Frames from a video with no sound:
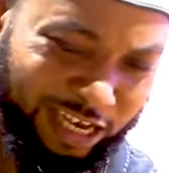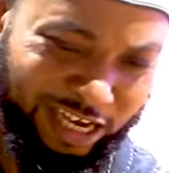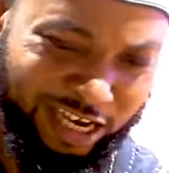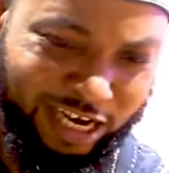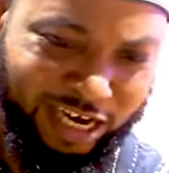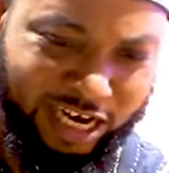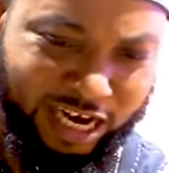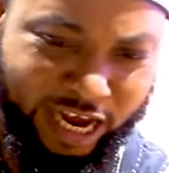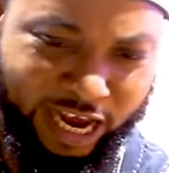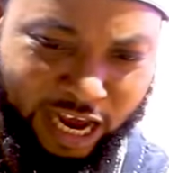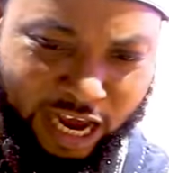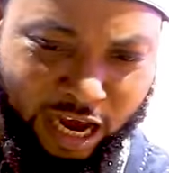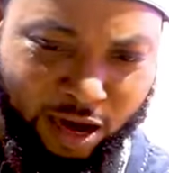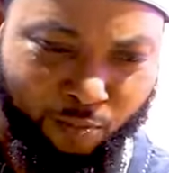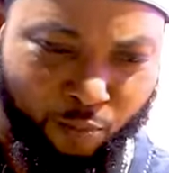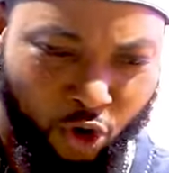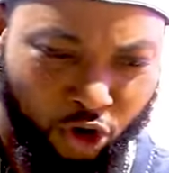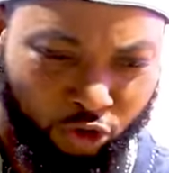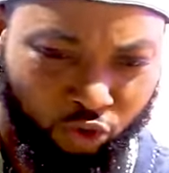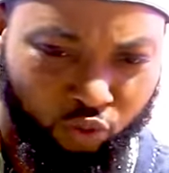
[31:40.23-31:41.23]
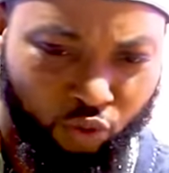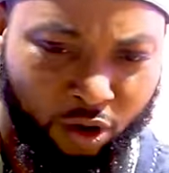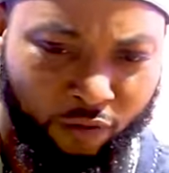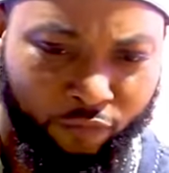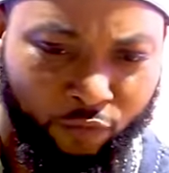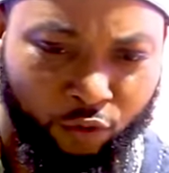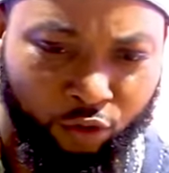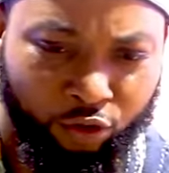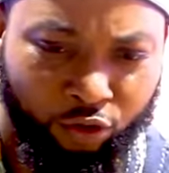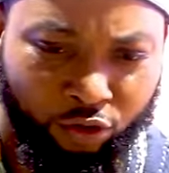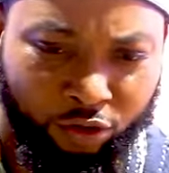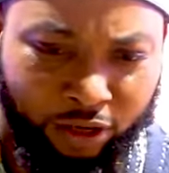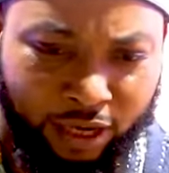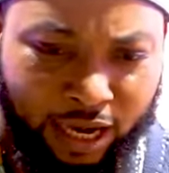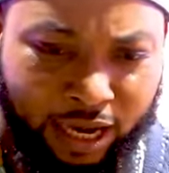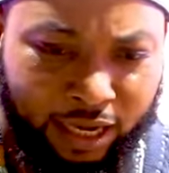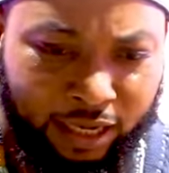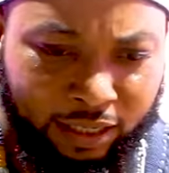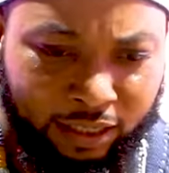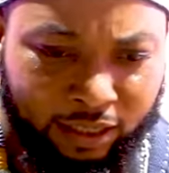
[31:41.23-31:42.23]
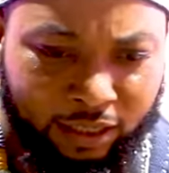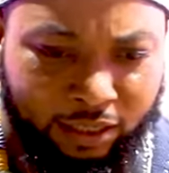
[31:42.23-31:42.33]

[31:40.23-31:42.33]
And the about 12 o'clock,